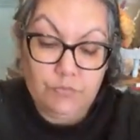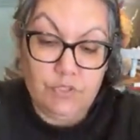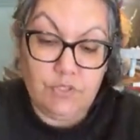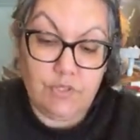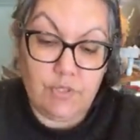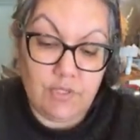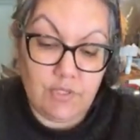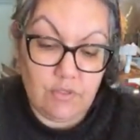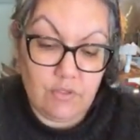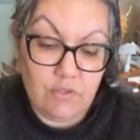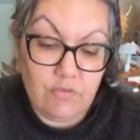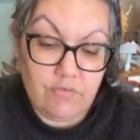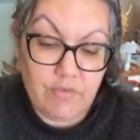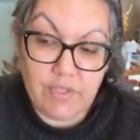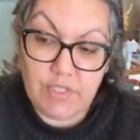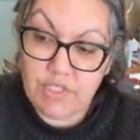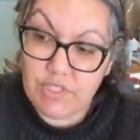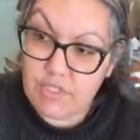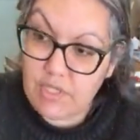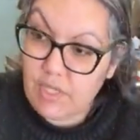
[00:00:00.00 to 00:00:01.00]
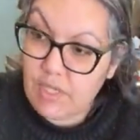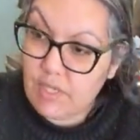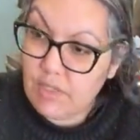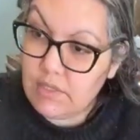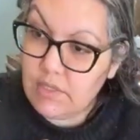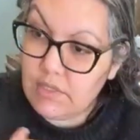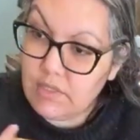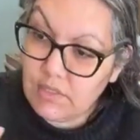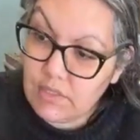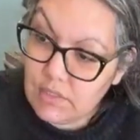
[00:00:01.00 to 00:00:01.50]
So I don't know if I should add
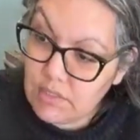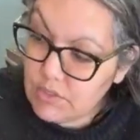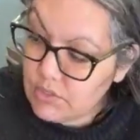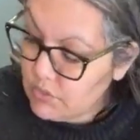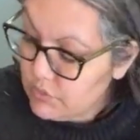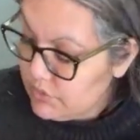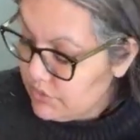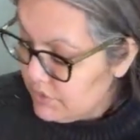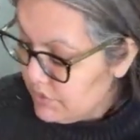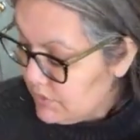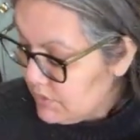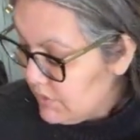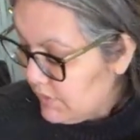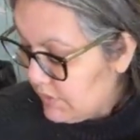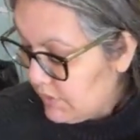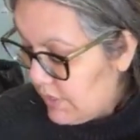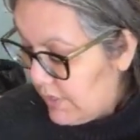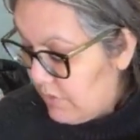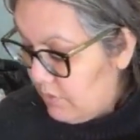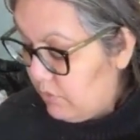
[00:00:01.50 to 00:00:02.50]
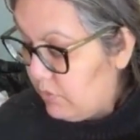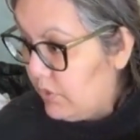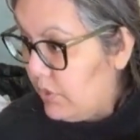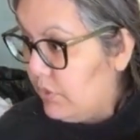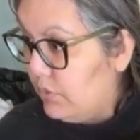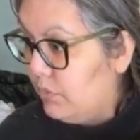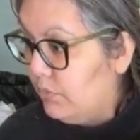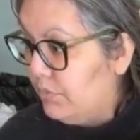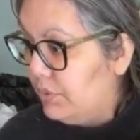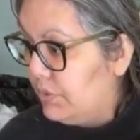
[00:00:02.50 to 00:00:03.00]
this or just like a
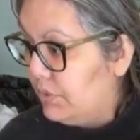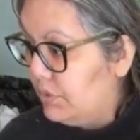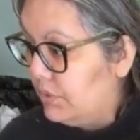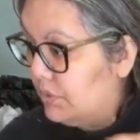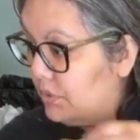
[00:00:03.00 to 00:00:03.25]
rope.